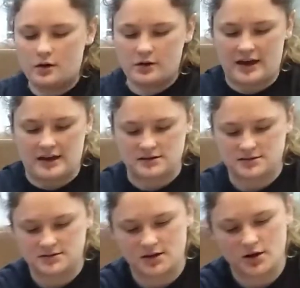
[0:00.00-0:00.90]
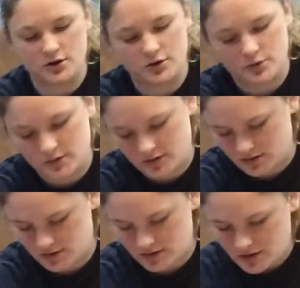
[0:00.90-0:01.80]
Okay, so
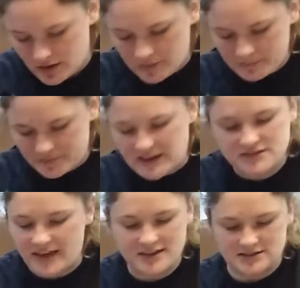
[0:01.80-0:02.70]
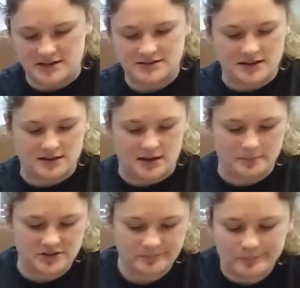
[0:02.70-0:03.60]
it's Valentine's Day themed.
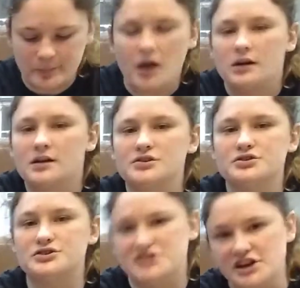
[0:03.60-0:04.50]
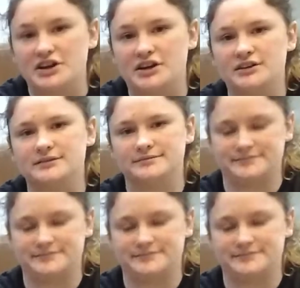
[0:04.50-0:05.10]
Duh.